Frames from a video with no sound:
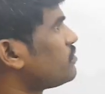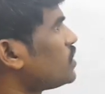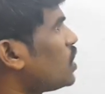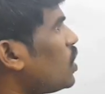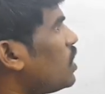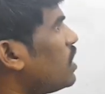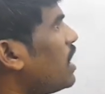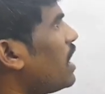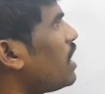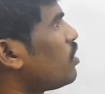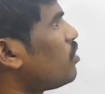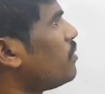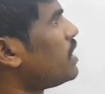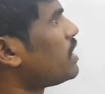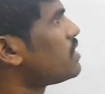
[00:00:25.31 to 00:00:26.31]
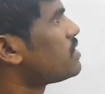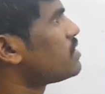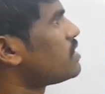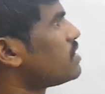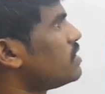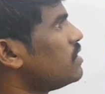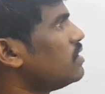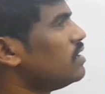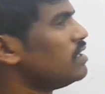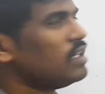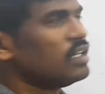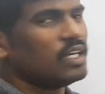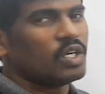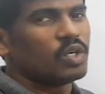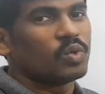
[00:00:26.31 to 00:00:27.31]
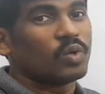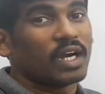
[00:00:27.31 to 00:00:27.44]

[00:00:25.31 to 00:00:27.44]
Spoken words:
on aromaticity to